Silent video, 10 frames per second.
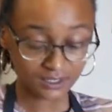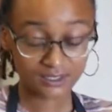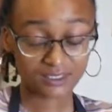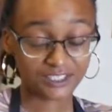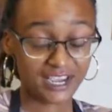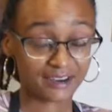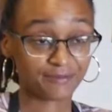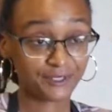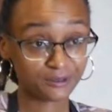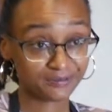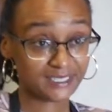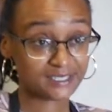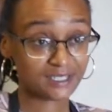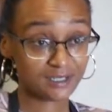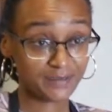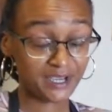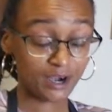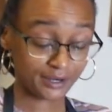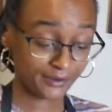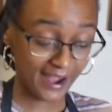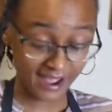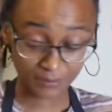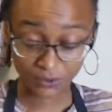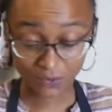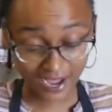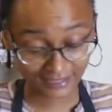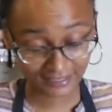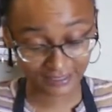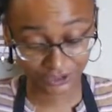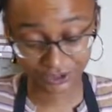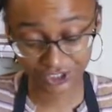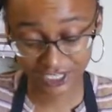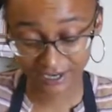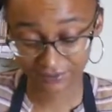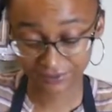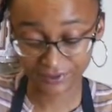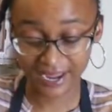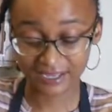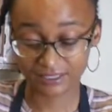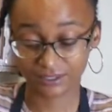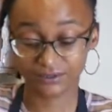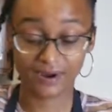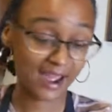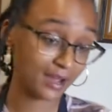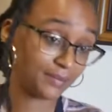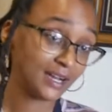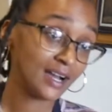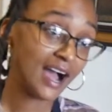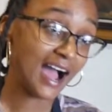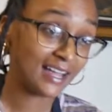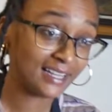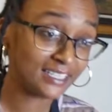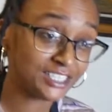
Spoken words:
The jackfruit is gonna be our crab. Why did I choose jackfruit as the crab? I like